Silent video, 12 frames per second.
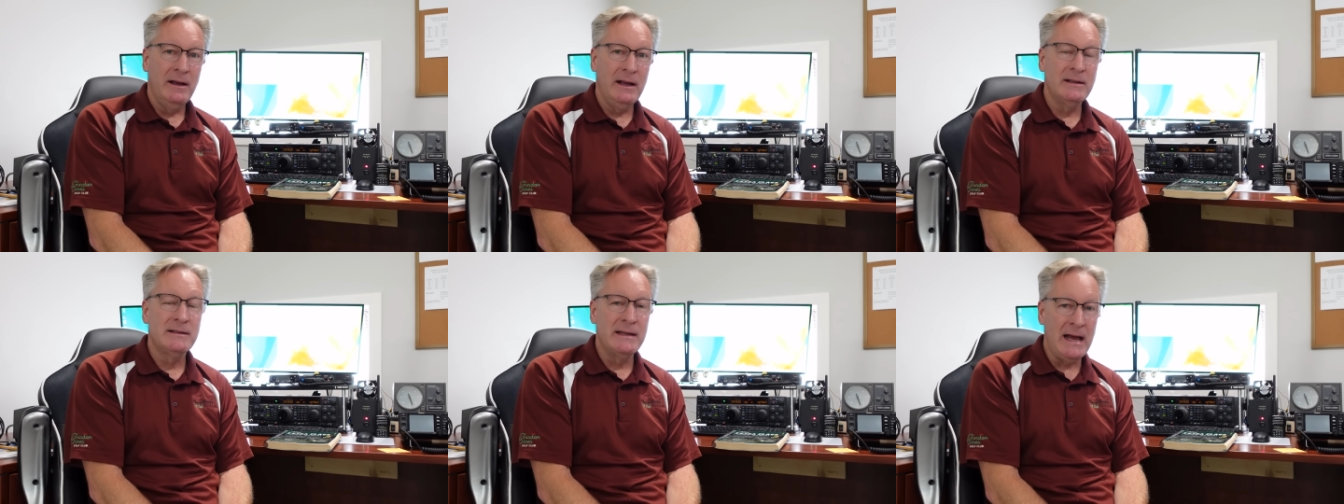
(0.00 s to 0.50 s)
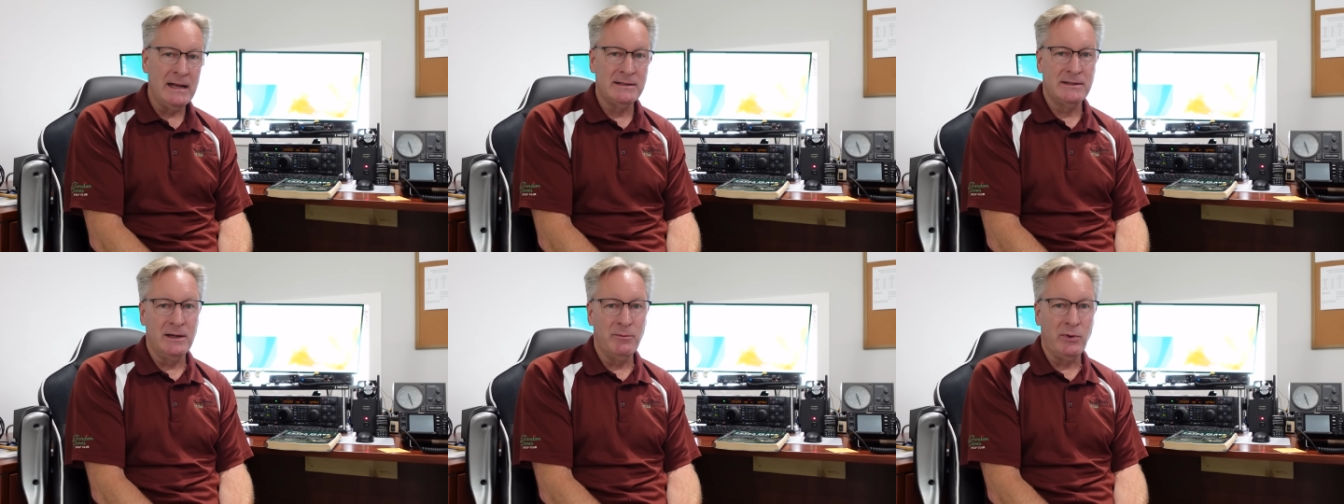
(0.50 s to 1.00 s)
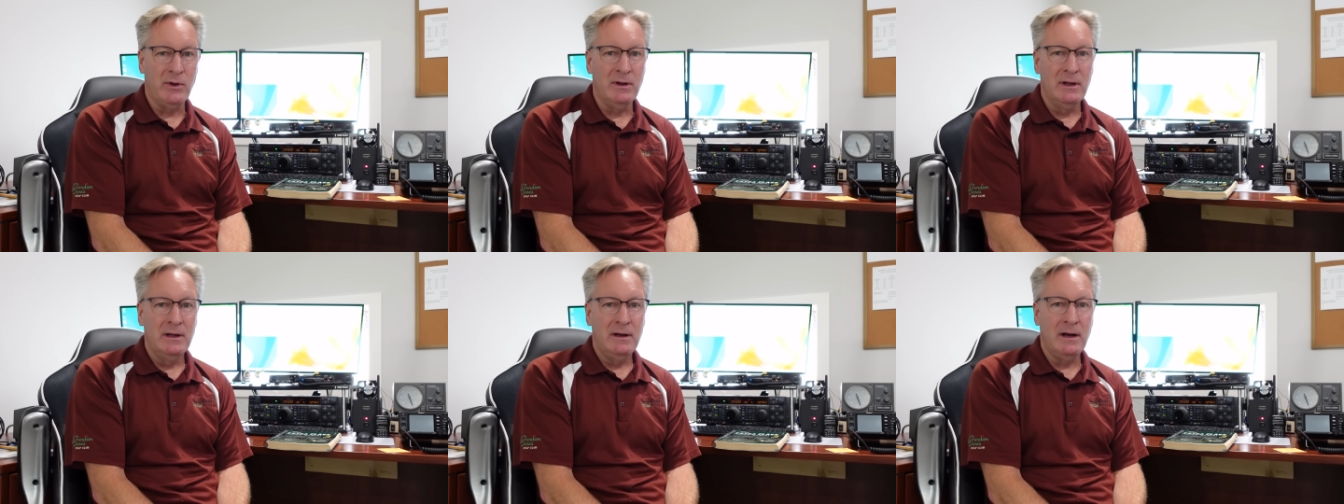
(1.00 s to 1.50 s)
It's that
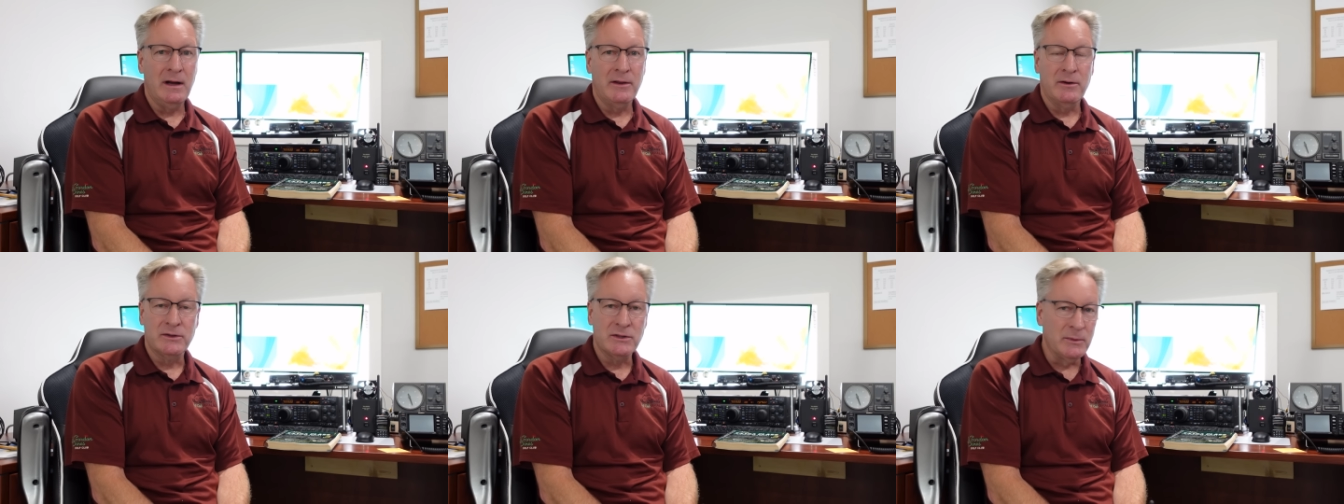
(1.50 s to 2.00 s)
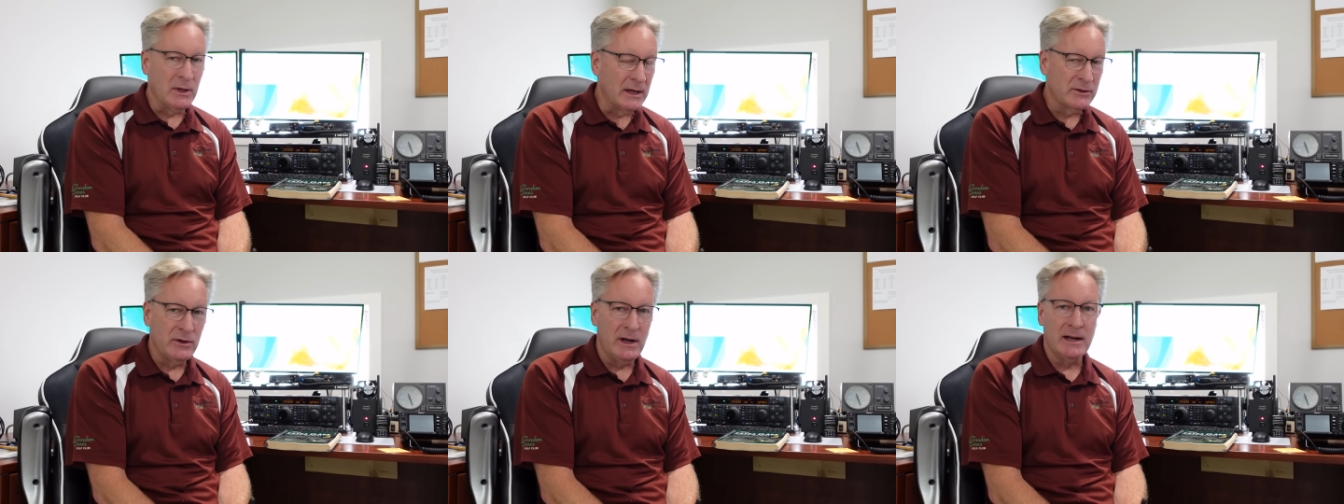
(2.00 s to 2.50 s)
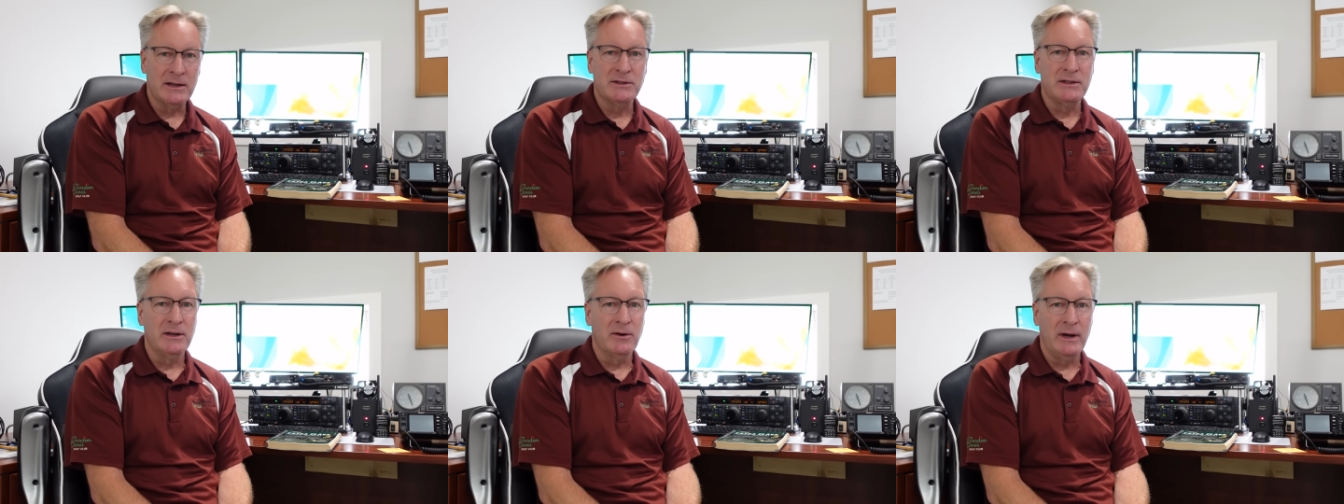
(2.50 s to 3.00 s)
simple. There's some
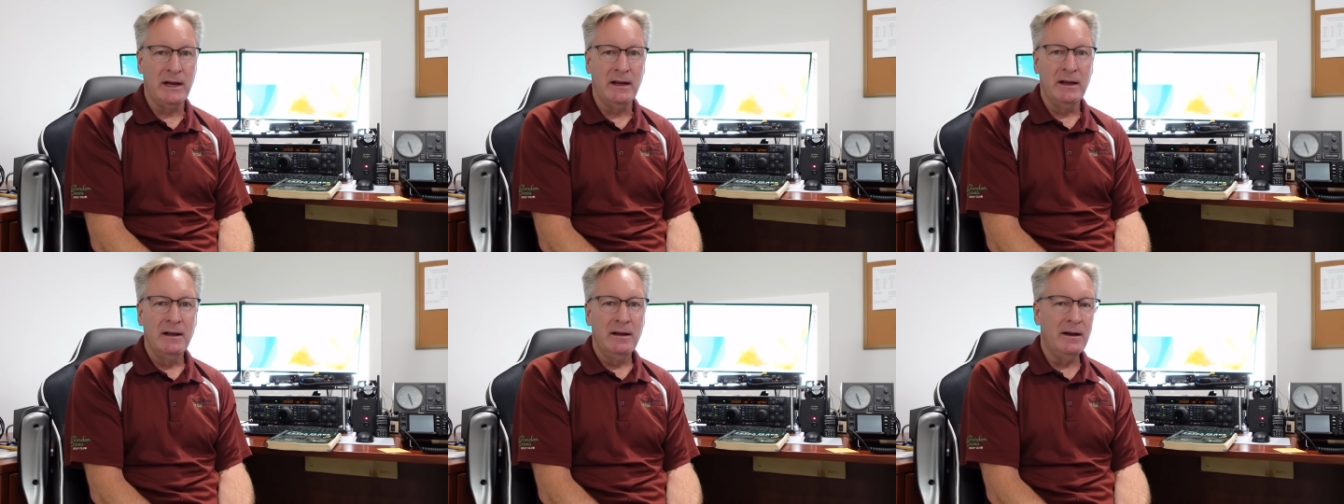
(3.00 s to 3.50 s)
electronics theory.